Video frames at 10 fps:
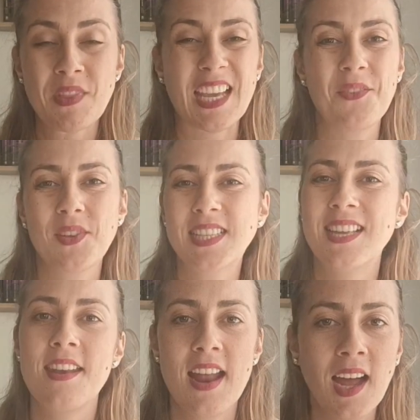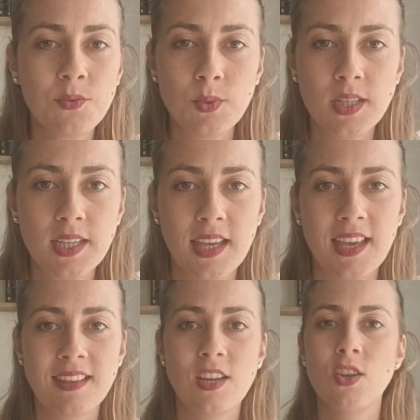If it's not
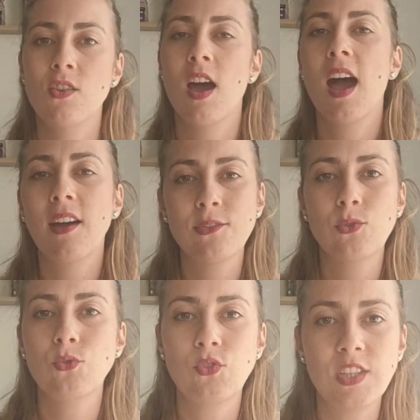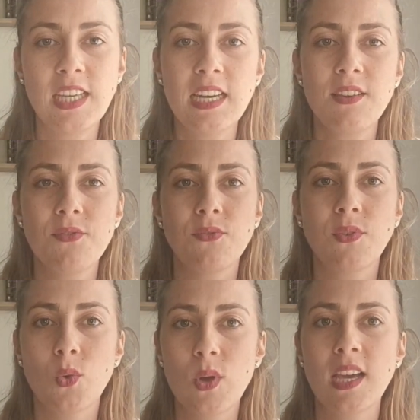working, then you have to really
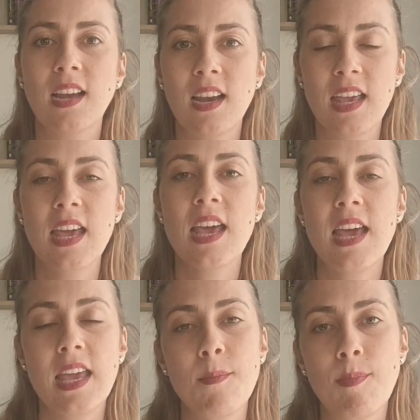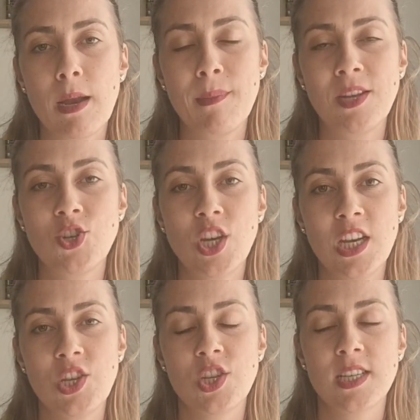quickly implement
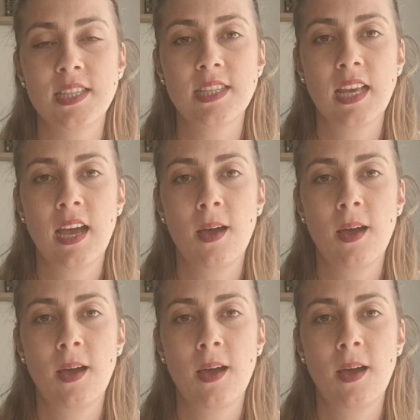changes